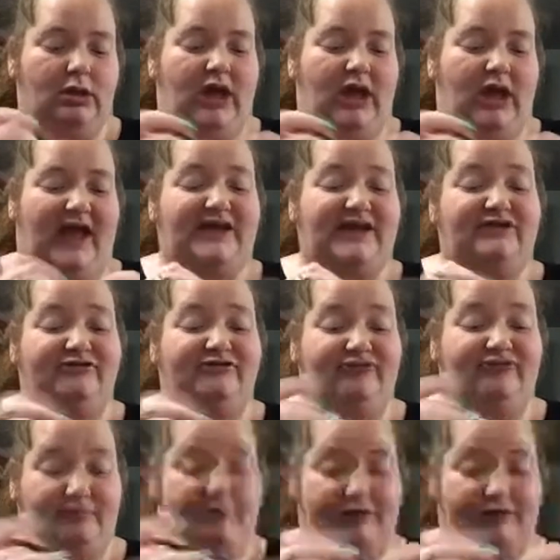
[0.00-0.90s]
I need
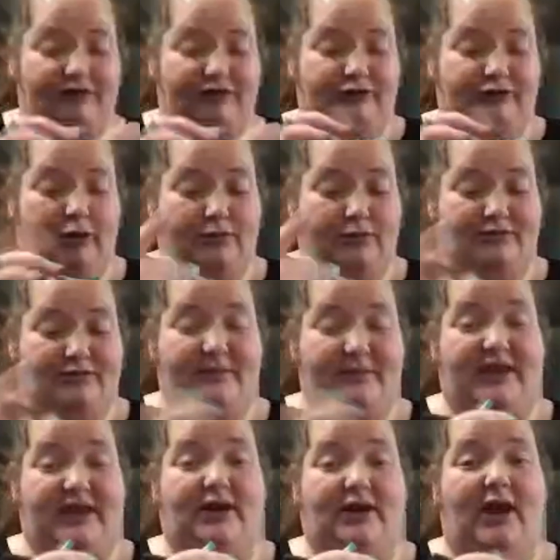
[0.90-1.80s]
something to go with the
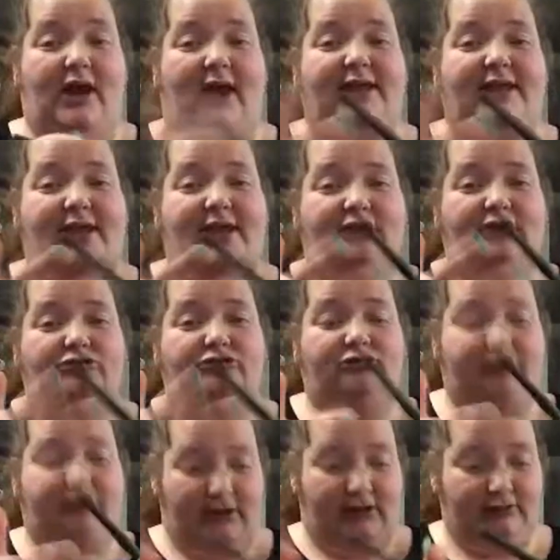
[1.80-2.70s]
meat. I can't
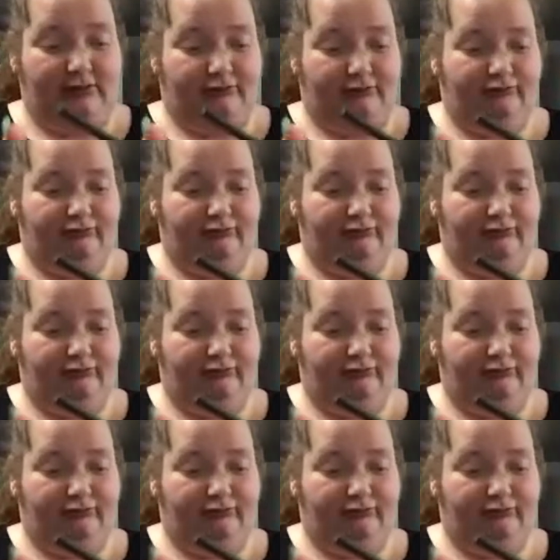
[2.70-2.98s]
just have